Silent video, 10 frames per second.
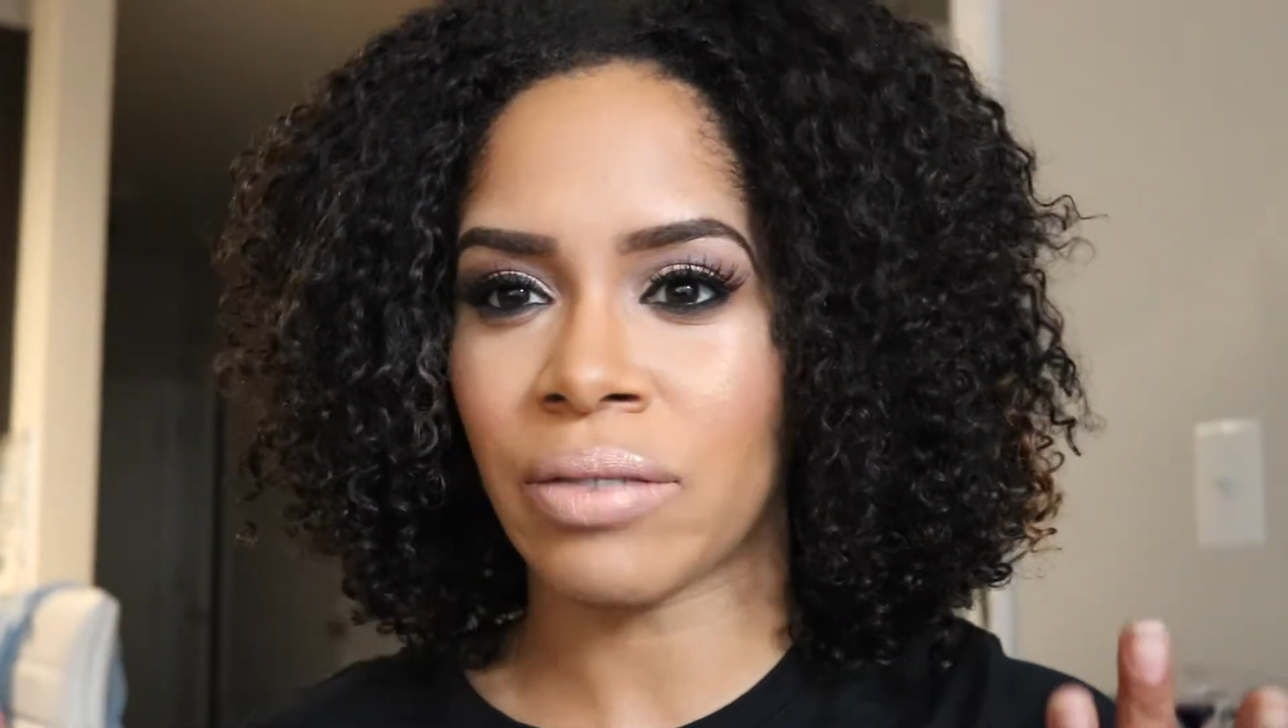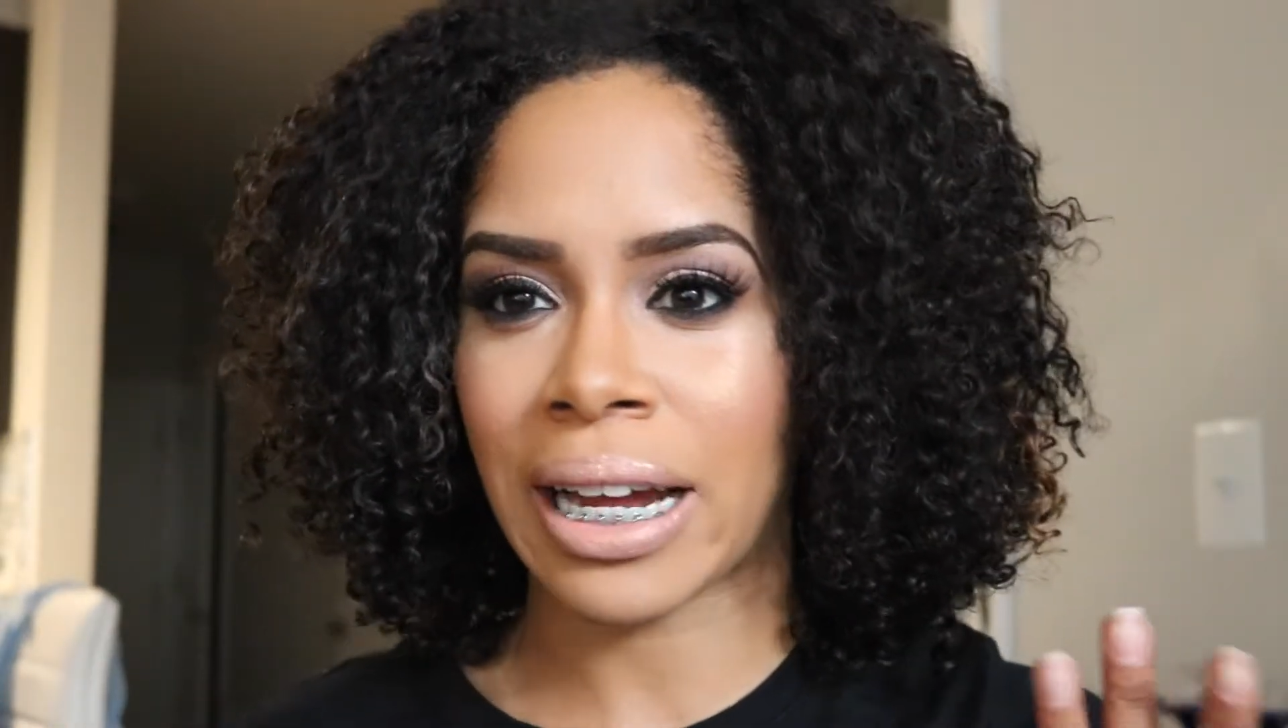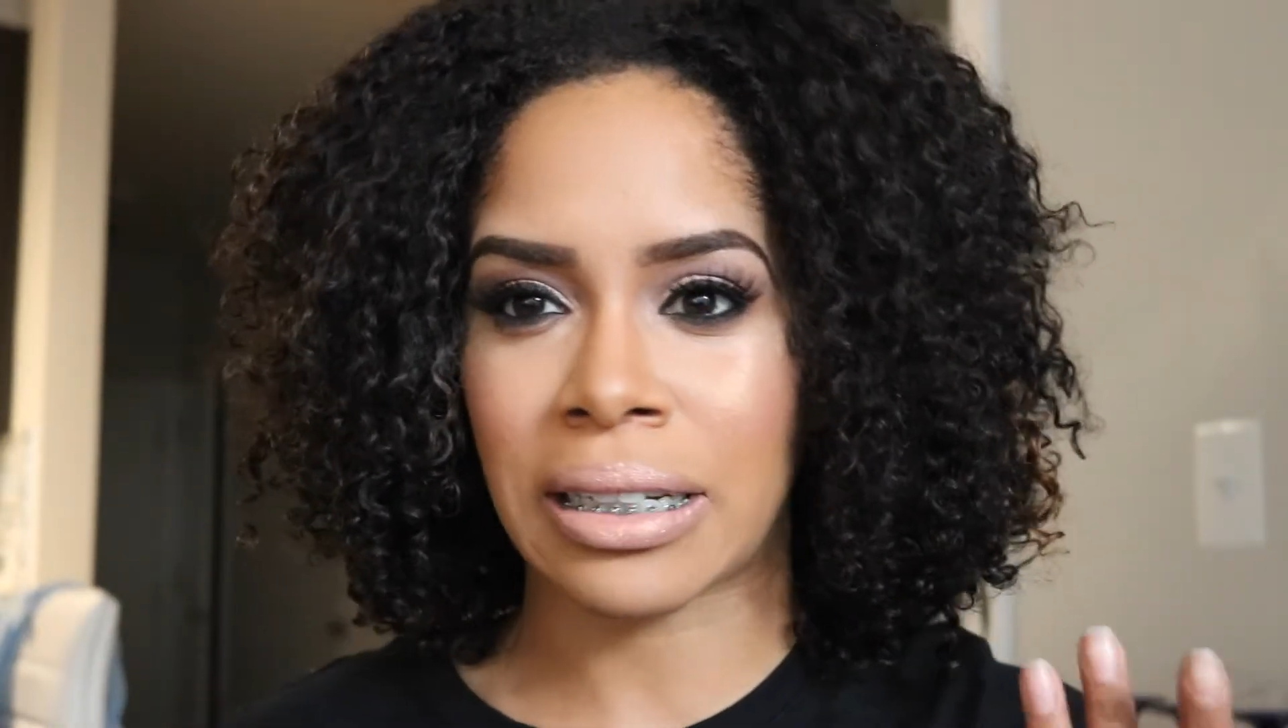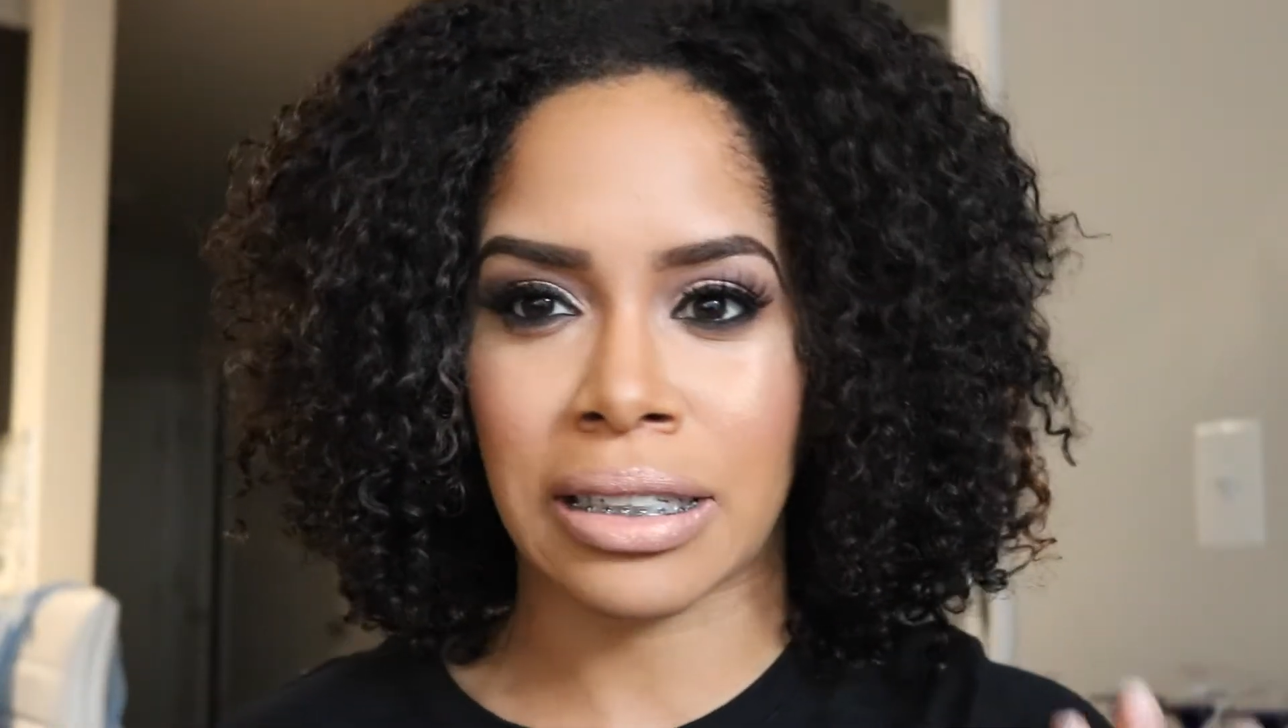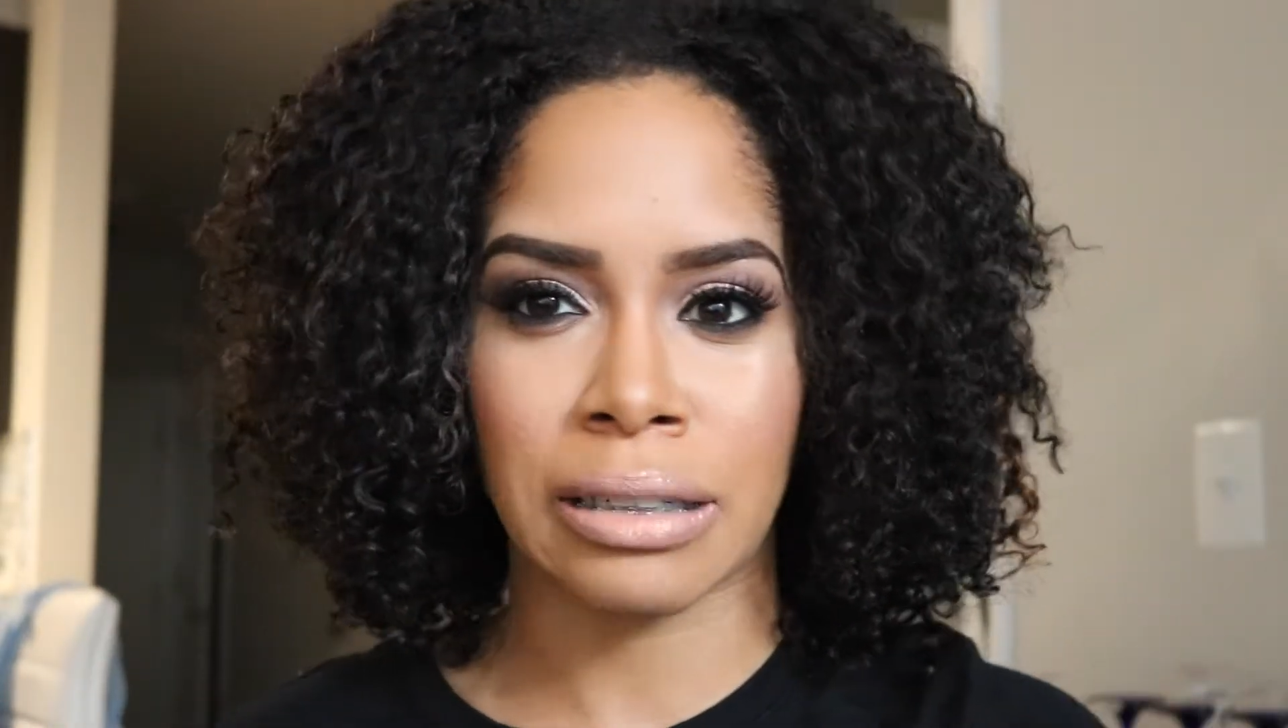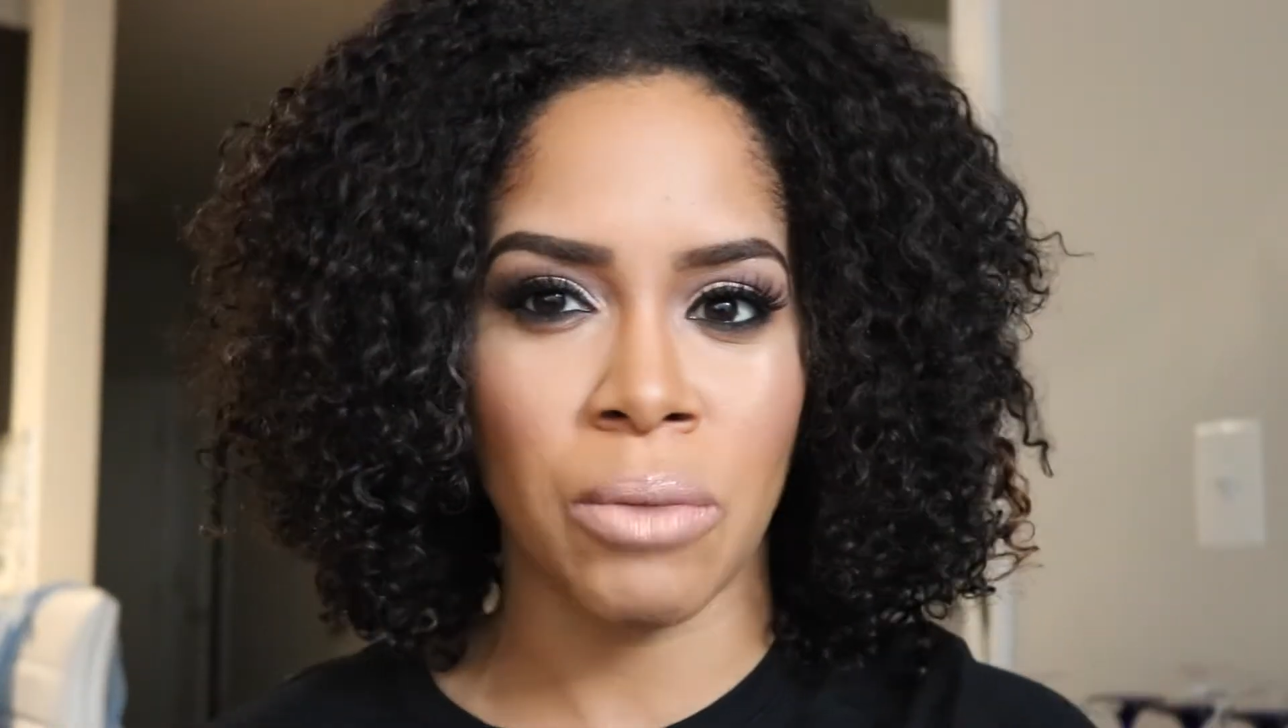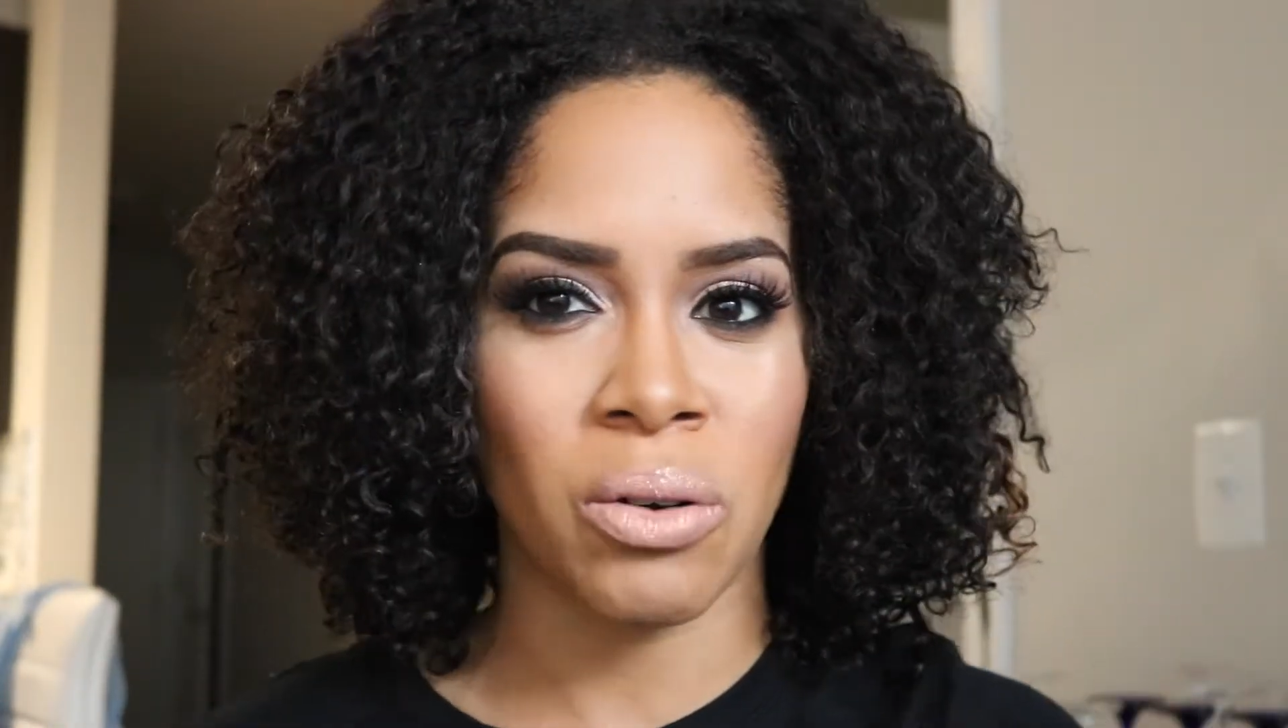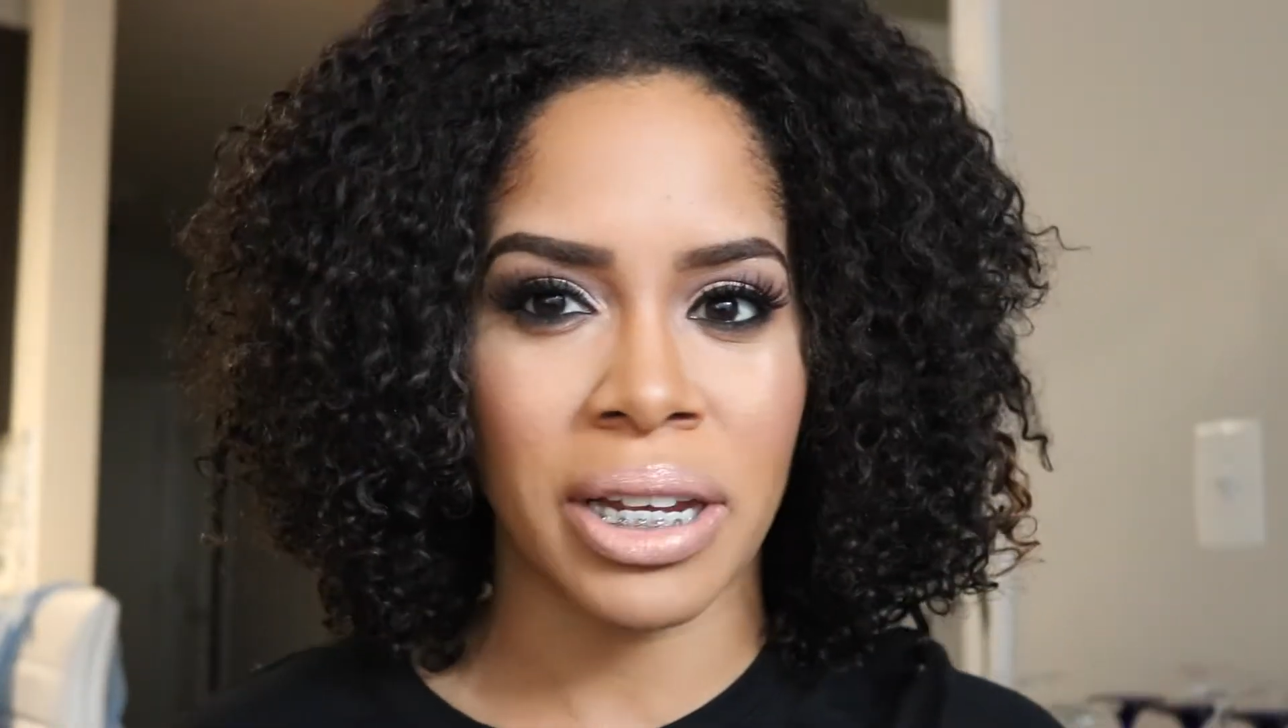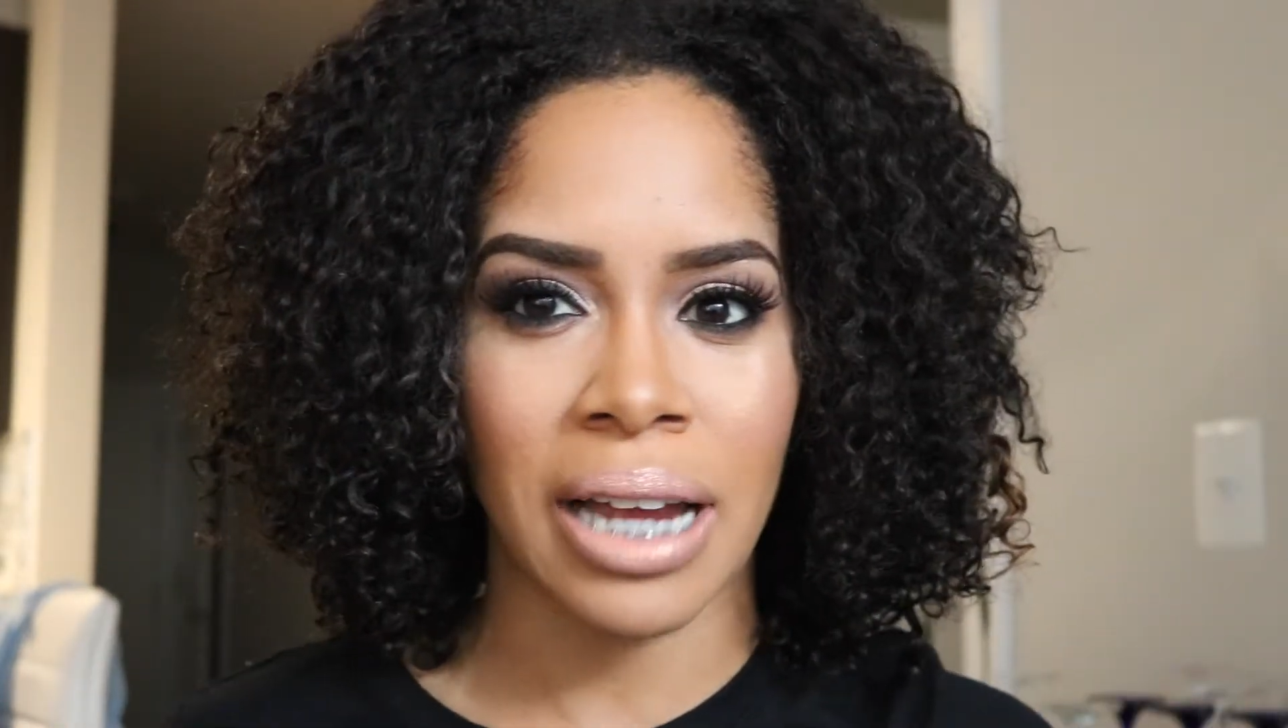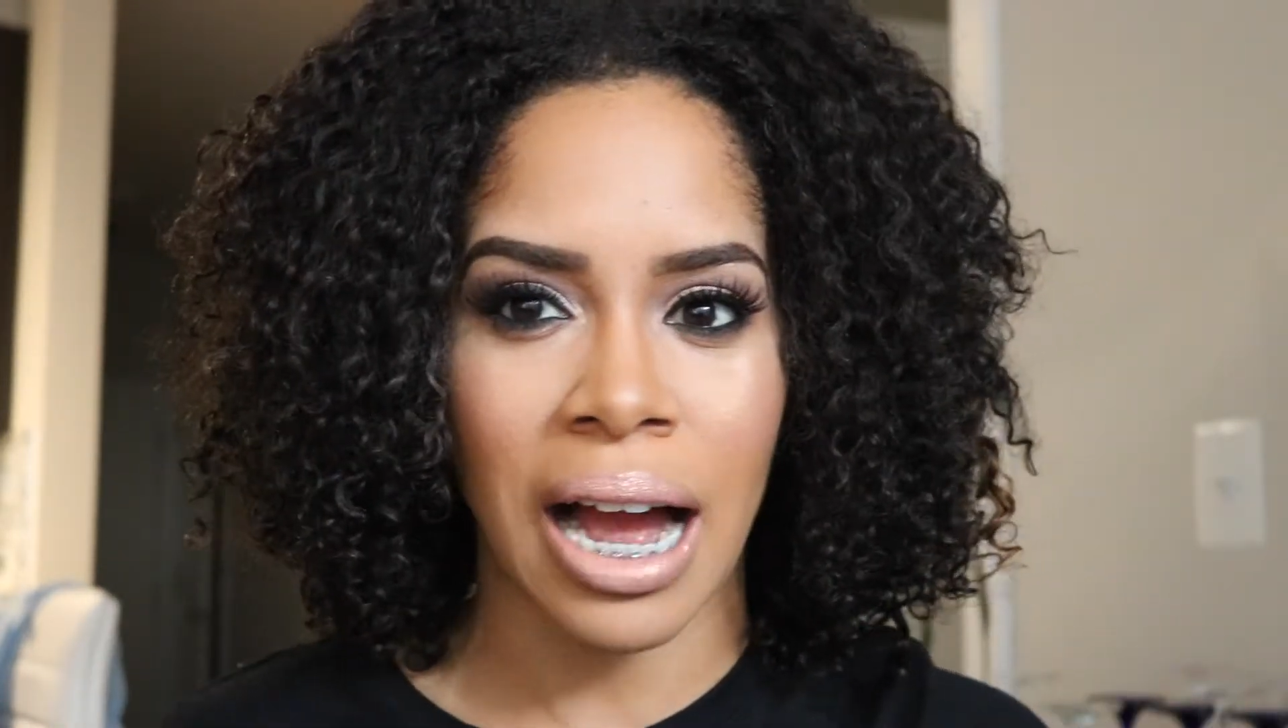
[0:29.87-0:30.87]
of like a smoky